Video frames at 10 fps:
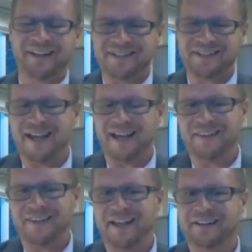the
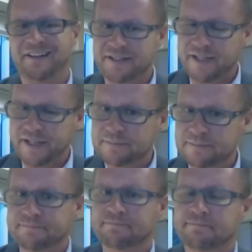PSAT, and the
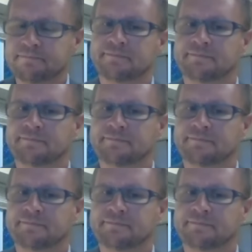SAT.